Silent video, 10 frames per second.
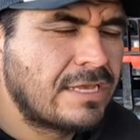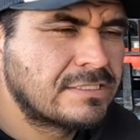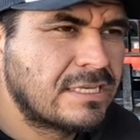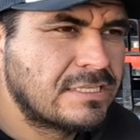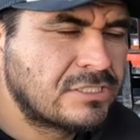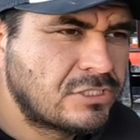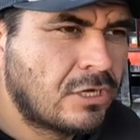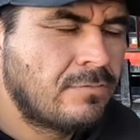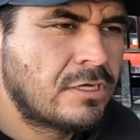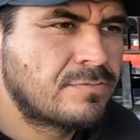has
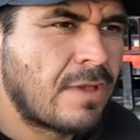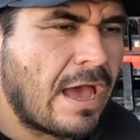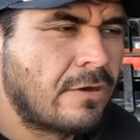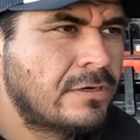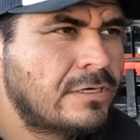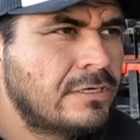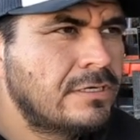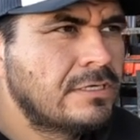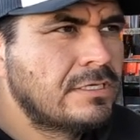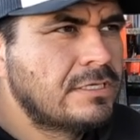so much
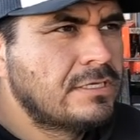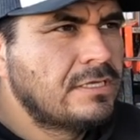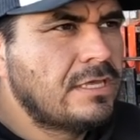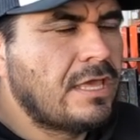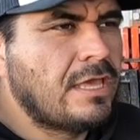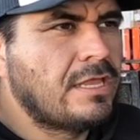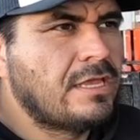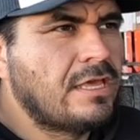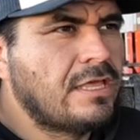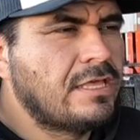power and
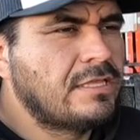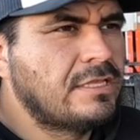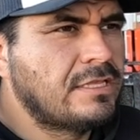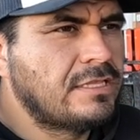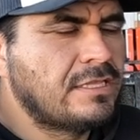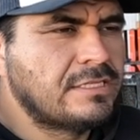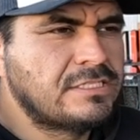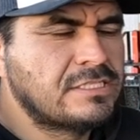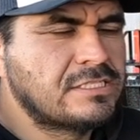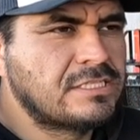it, it, it
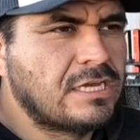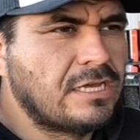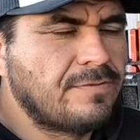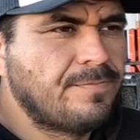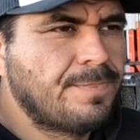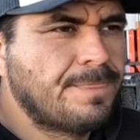just uh,